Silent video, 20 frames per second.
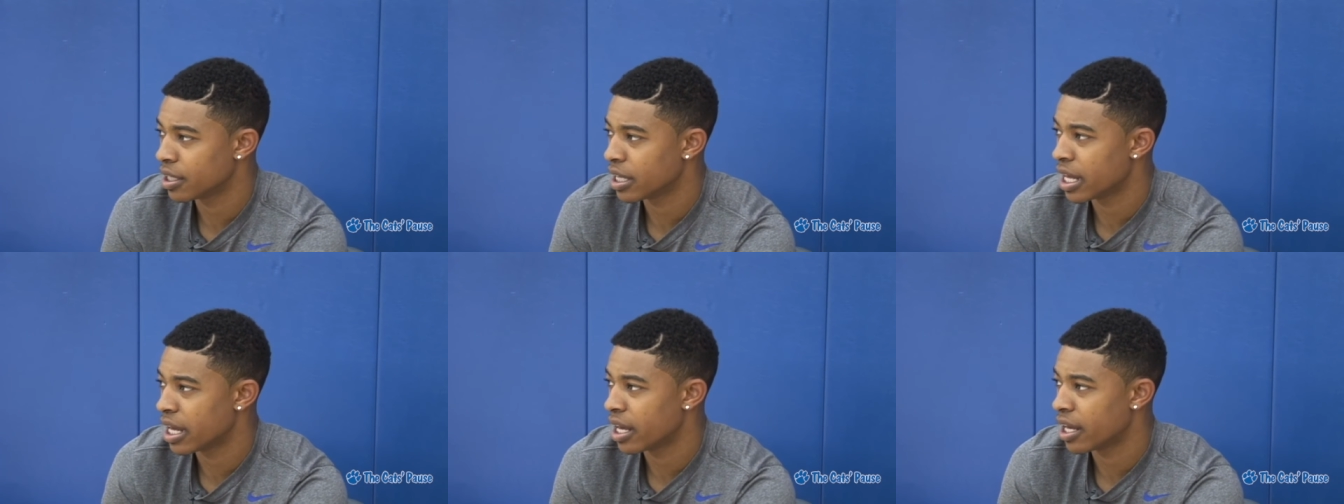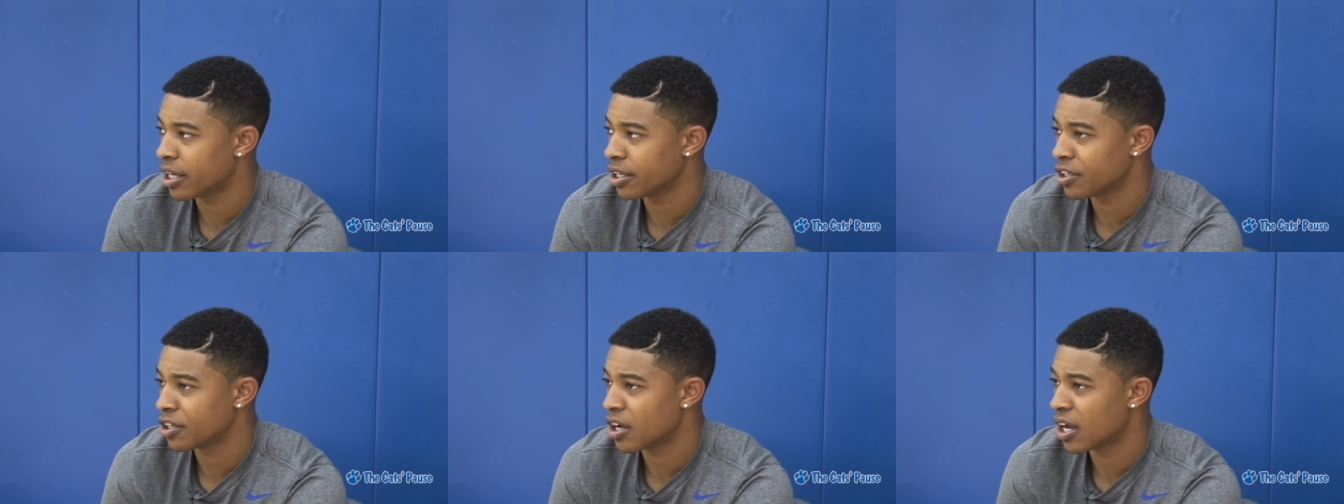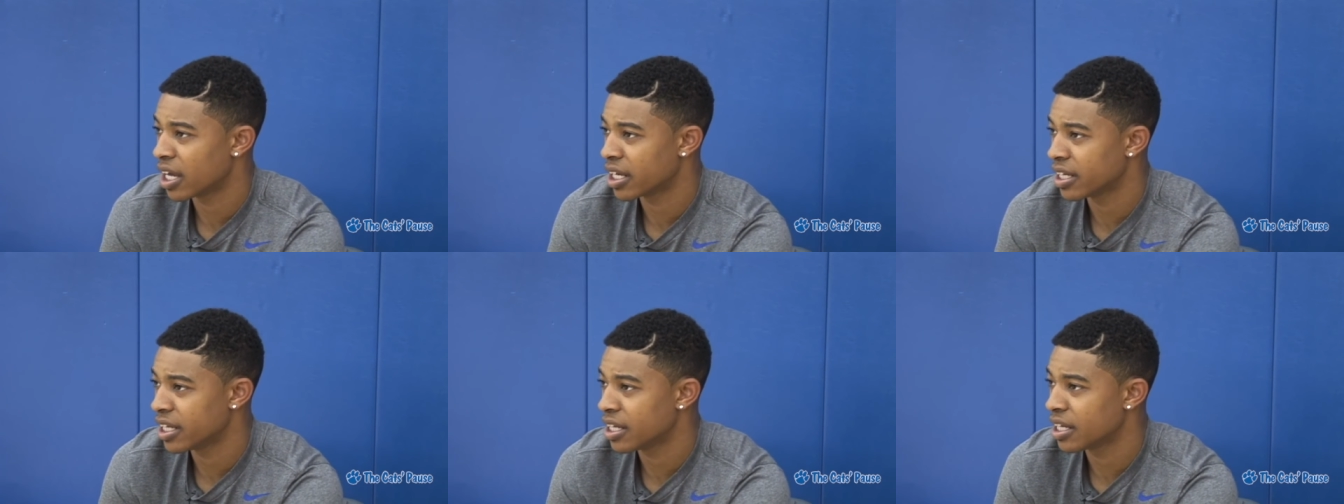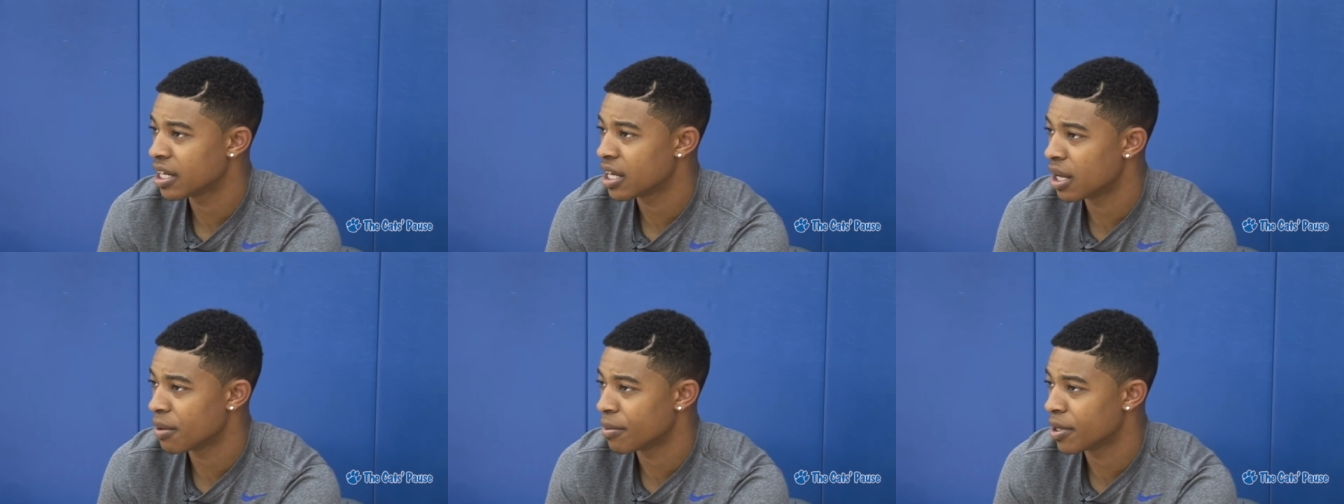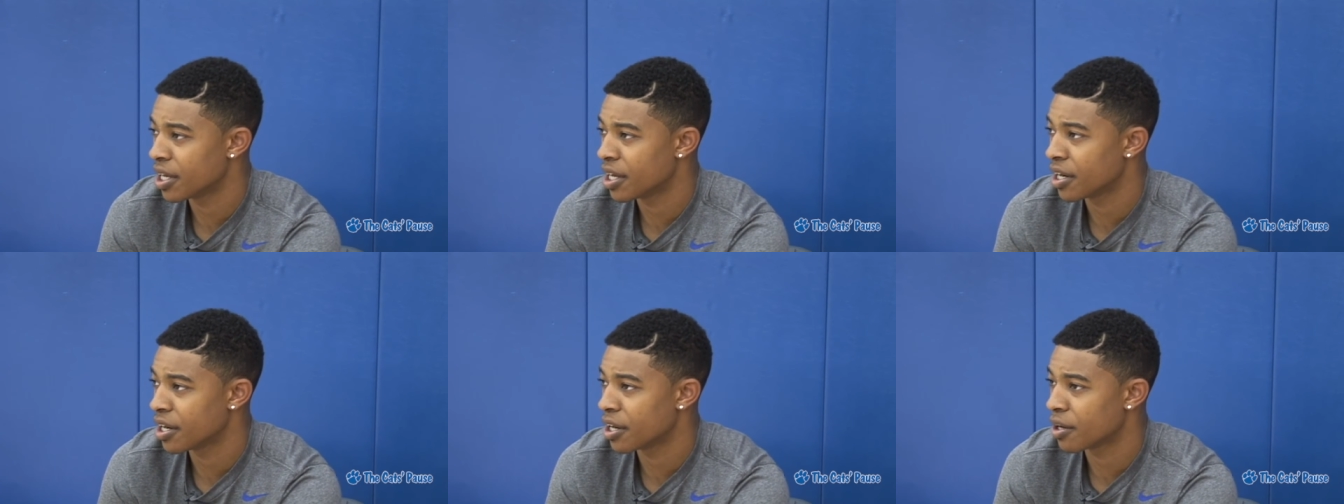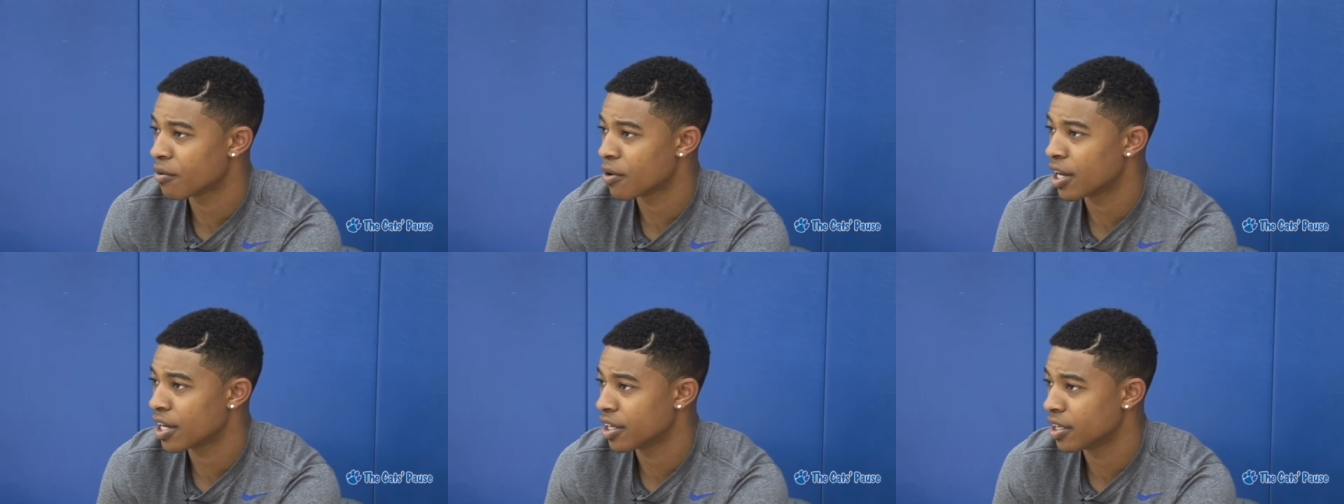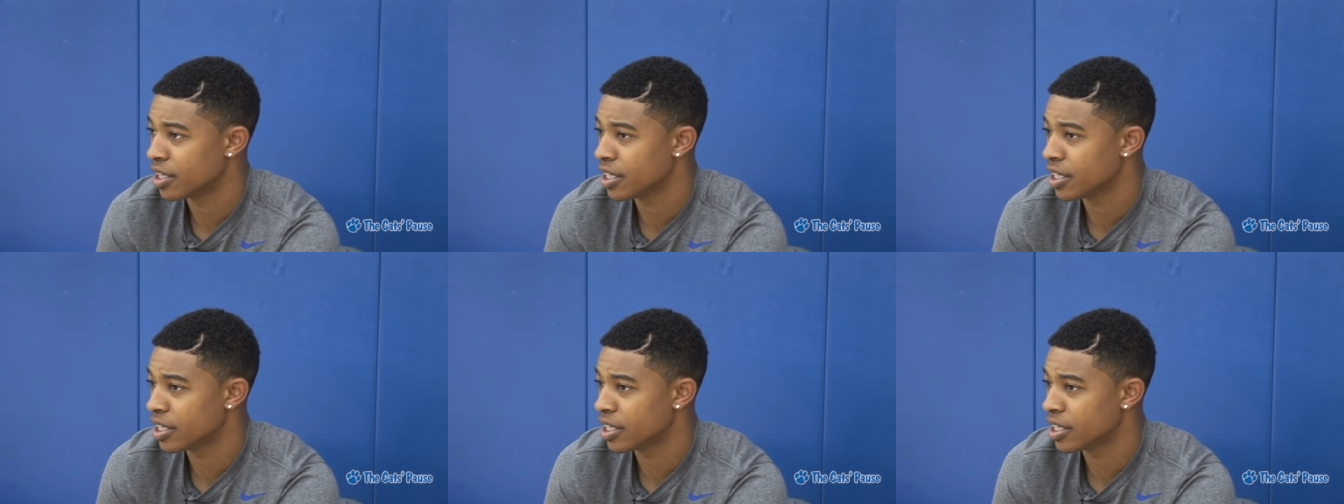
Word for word: that you know I need to come in here ready to